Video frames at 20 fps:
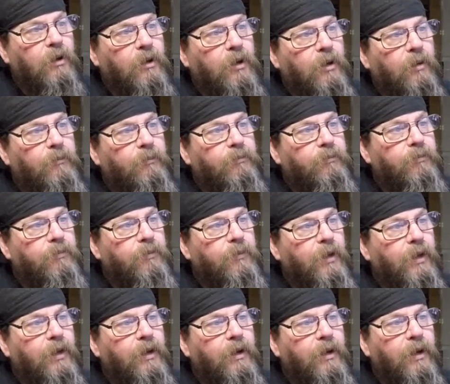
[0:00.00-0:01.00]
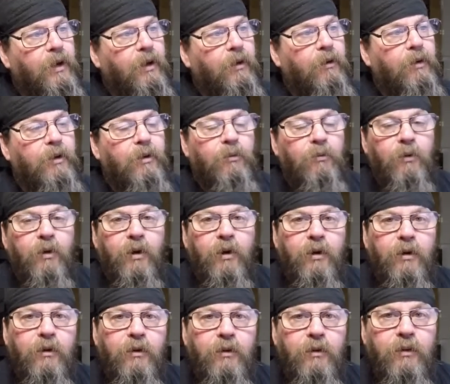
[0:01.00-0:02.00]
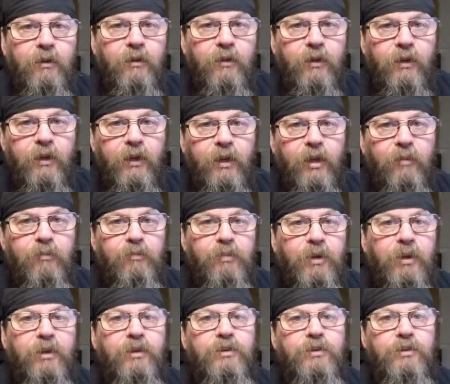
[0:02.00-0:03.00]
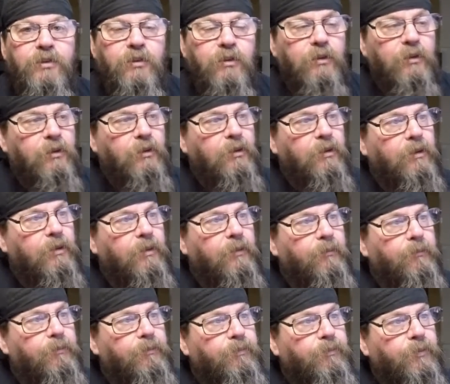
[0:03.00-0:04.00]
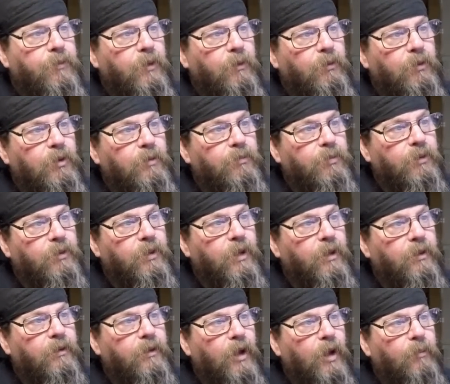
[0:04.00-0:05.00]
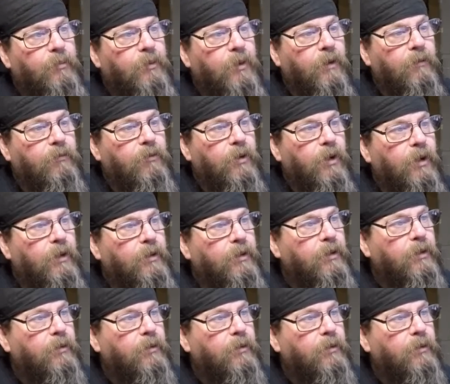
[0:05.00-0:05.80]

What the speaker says: up in an area where they're going to get pinched when you put that top cover on there.